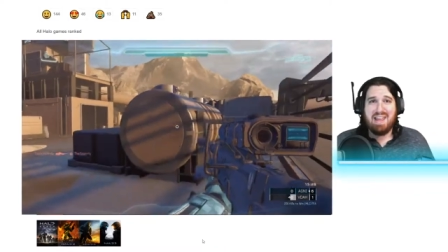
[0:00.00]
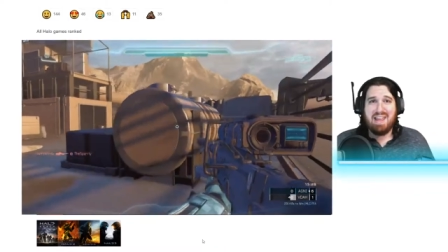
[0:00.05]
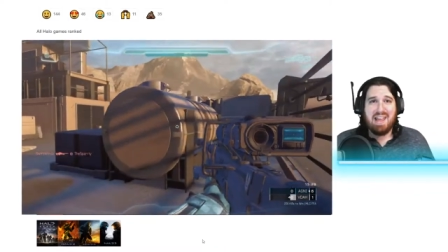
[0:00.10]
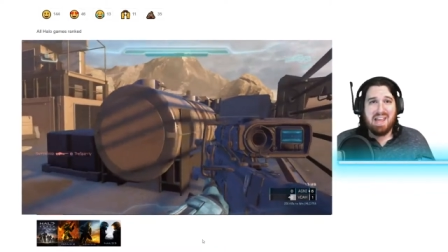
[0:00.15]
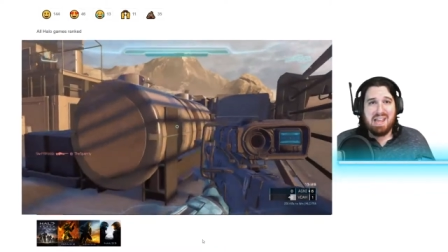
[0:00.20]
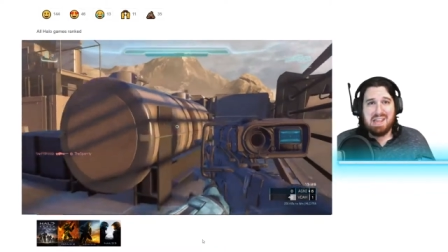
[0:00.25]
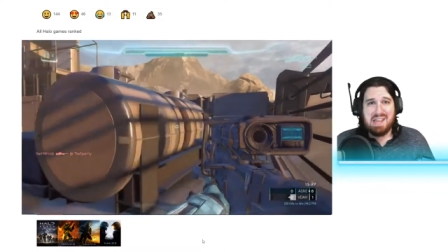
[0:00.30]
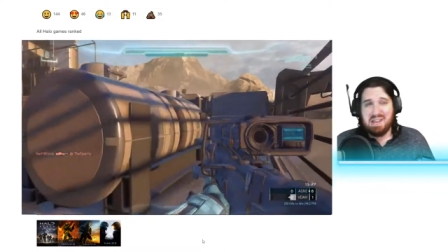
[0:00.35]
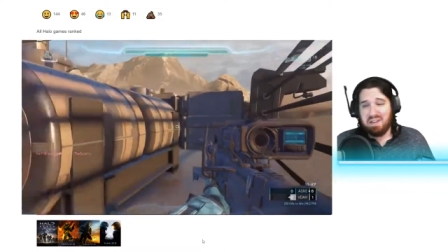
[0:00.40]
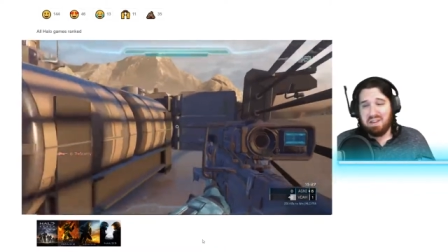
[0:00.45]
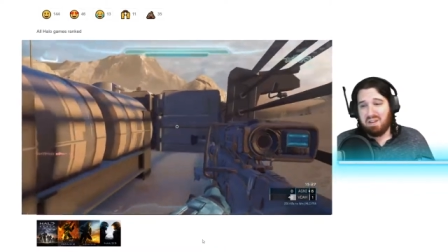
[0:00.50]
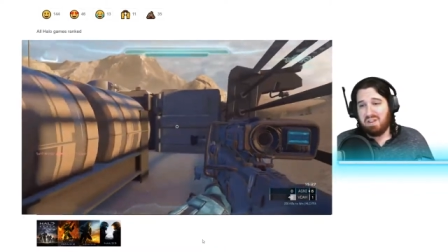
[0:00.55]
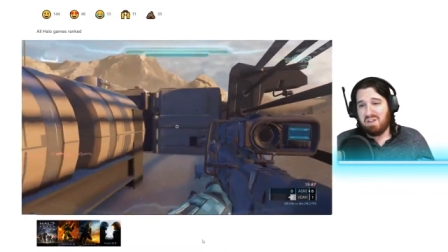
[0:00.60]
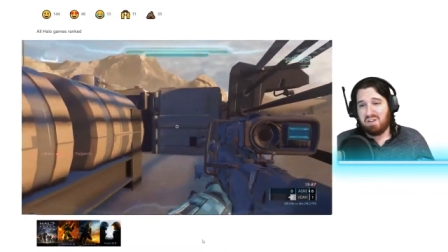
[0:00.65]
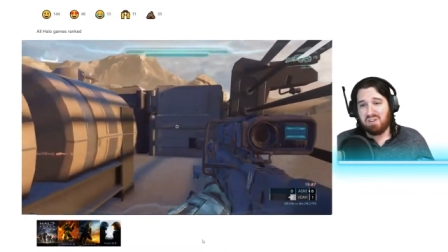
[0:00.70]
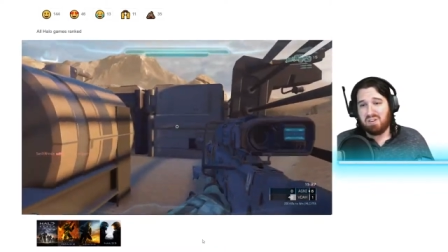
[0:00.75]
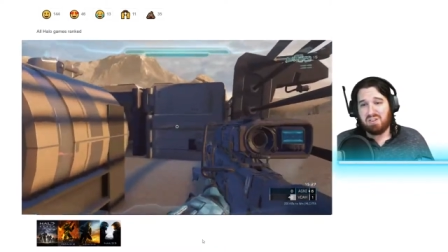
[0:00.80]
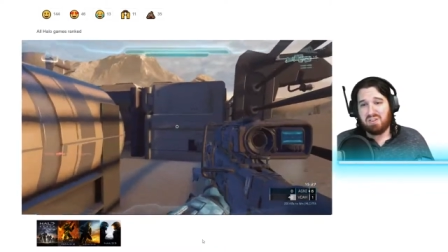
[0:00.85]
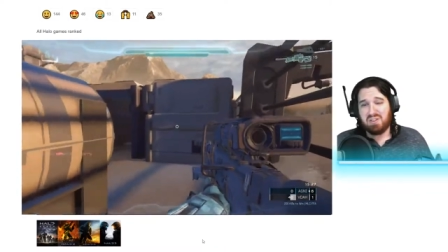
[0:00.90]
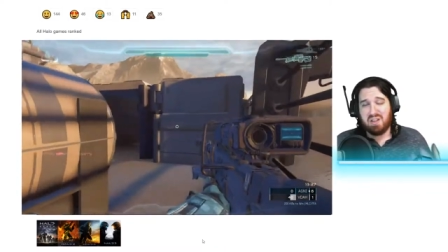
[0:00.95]
It
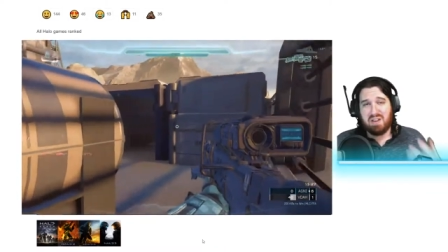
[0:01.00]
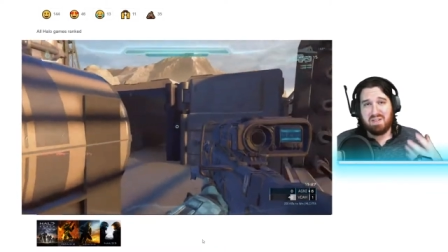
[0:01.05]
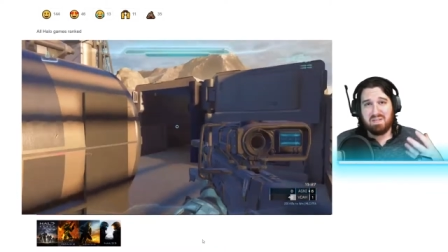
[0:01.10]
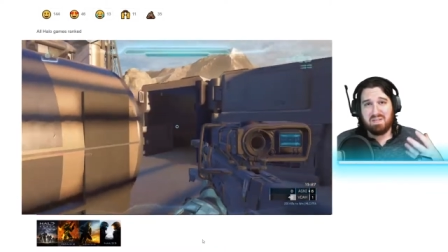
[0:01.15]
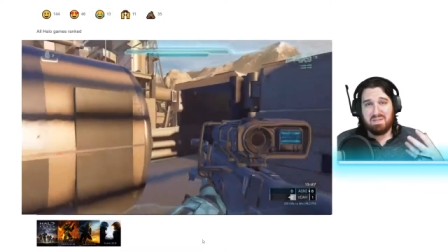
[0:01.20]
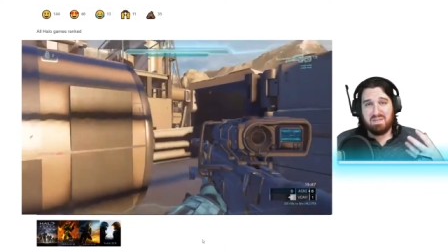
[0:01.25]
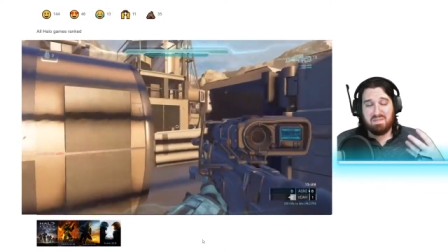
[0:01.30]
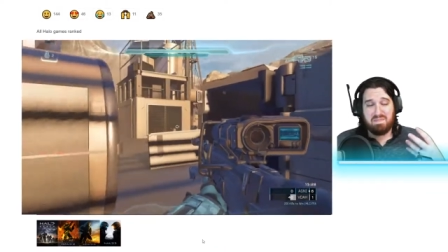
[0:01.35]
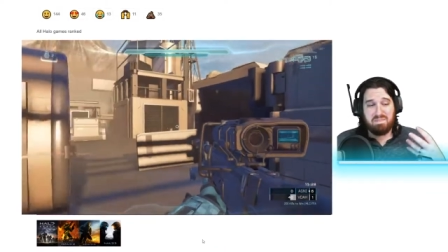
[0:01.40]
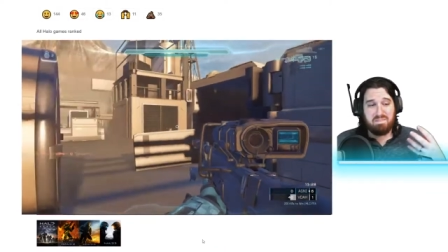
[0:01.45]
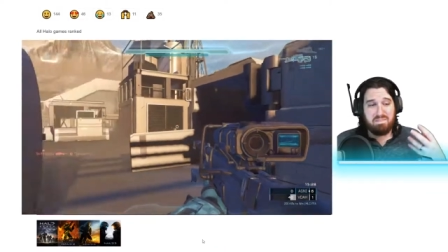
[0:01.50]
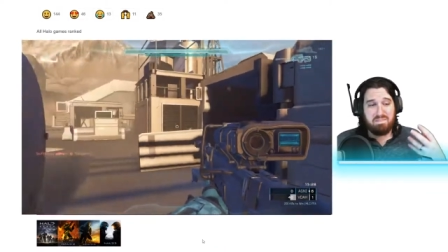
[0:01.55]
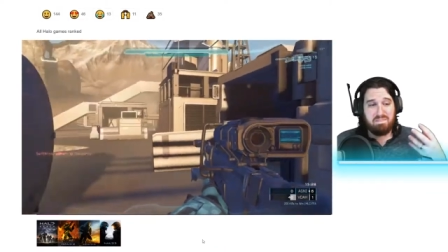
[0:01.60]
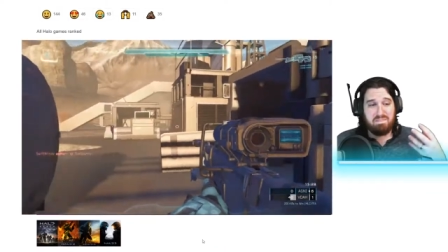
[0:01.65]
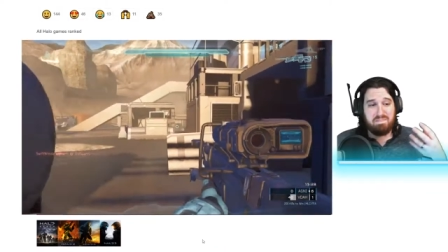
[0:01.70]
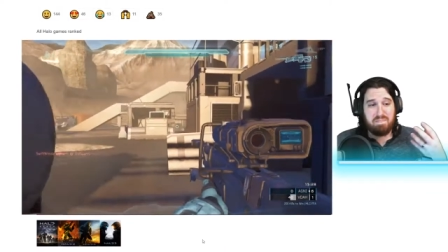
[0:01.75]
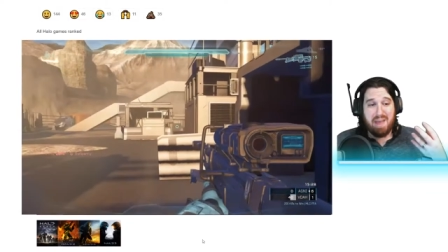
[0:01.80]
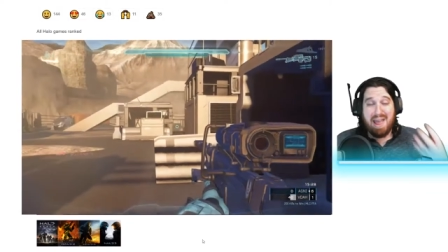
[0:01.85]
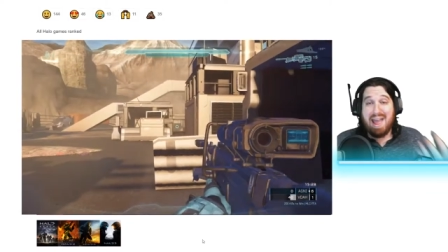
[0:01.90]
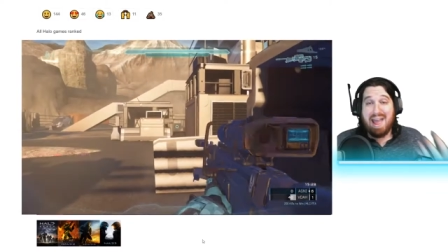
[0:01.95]
looks
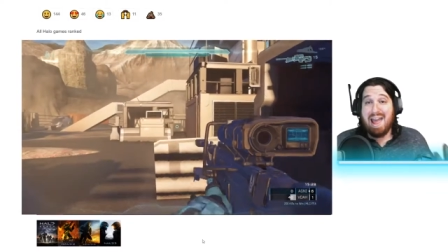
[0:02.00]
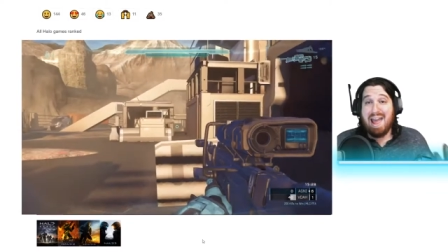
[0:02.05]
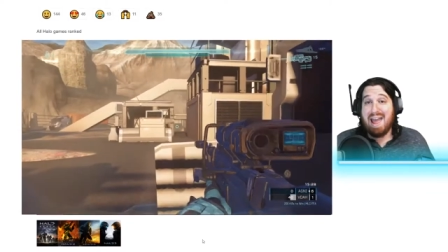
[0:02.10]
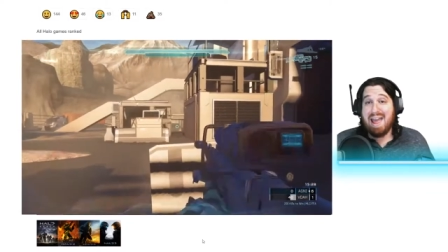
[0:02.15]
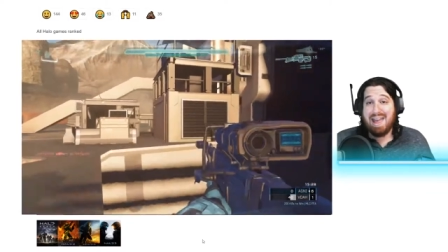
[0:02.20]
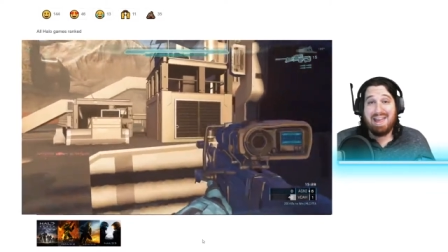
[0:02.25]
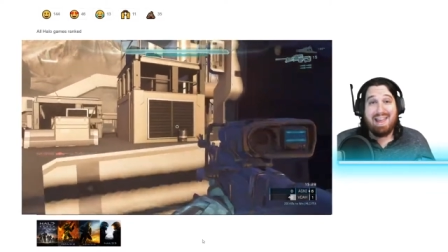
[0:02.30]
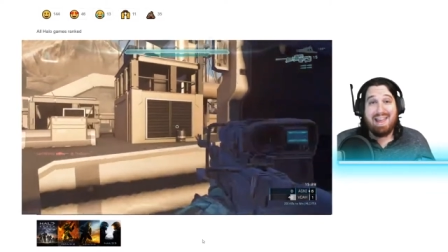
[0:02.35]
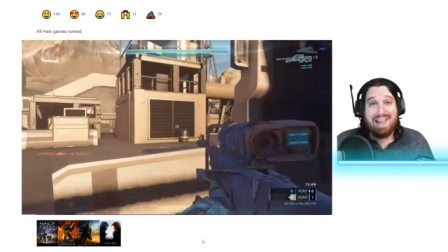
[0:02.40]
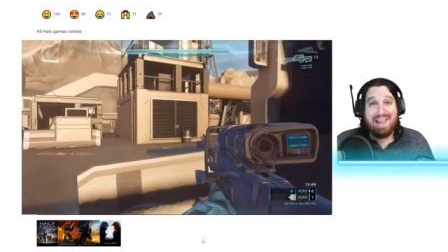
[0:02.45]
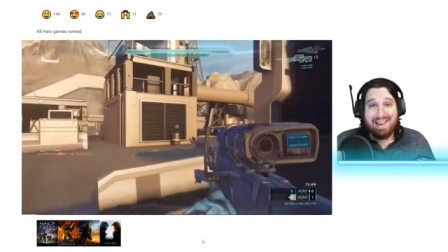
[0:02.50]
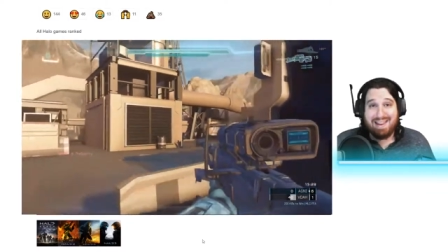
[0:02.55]
bad.